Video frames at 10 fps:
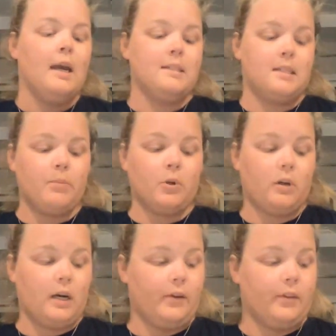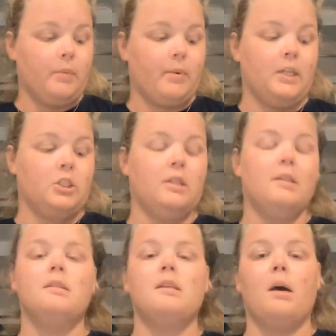In typical healthy
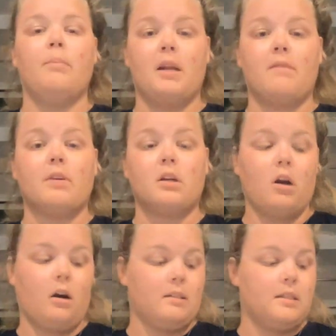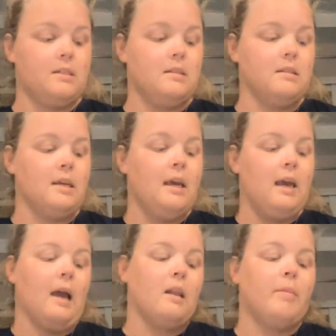patients, epinephrine causes
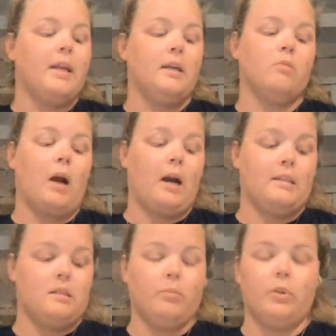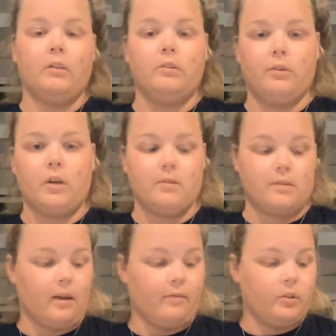an immediate rise in blood
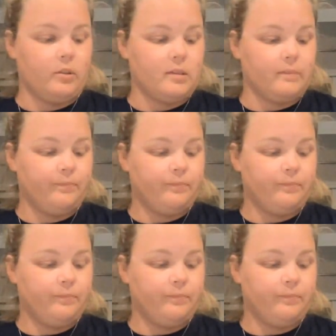glucose levels.